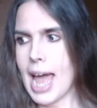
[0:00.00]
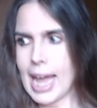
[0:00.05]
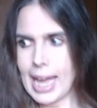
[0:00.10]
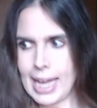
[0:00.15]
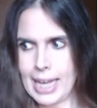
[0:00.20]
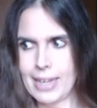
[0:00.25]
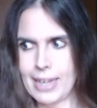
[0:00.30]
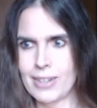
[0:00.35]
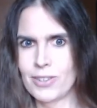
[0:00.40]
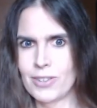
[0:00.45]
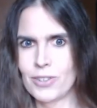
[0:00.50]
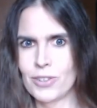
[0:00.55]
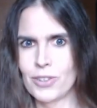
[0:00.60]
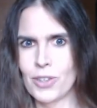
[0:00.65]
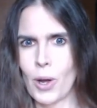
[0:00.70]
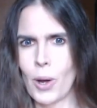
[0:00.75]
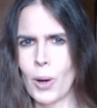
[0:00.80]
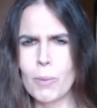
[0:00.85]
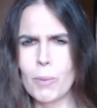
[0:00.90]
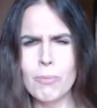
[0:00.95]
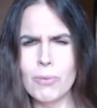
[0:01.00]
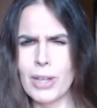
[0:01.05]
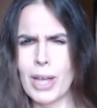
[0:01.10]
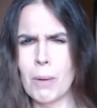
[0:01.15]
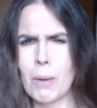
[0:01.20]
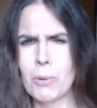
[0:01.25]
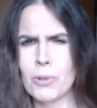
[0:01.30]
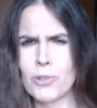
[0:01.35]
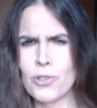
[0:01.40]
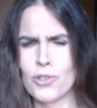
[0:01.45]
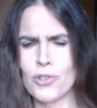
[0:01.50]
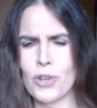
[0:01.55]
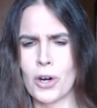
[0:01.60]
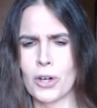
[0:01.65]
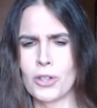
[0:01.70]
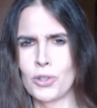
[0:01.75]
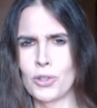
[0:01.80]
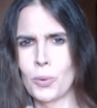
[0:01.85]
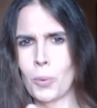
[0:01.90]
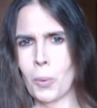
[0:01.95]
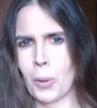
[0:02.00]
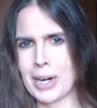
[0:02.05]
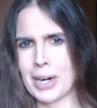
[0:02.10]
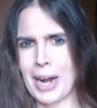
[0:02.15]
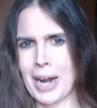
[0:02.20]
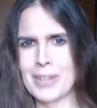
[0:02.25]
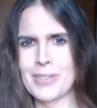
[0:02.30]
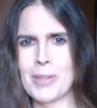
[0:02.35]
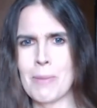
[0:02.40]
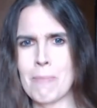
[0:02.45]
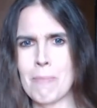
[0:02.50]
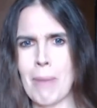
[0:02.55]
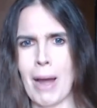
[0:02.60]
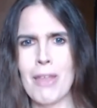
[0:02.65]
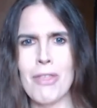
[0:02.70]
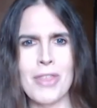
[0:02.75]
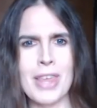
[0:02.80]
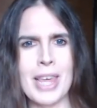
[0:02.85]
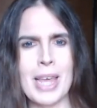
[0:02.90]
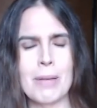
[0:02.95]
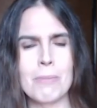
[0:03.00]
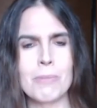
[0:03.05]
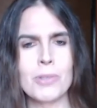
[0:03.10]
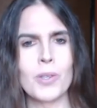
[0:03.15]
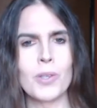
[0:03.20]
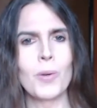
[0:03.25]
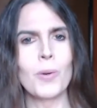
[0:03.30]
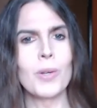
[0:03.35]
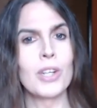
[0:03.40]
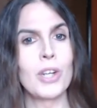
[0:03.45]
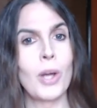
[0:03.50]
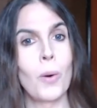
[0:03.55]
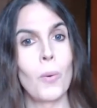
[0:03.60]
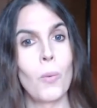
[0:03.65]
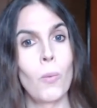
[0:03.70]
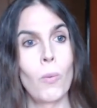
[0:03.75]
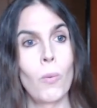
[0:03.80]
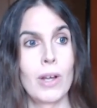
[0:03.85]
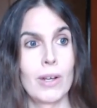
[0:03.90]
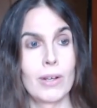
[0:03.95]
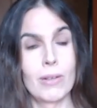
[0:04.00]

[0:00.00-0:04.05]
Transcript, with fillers: and hopefully I will start to organize them by theme so you can know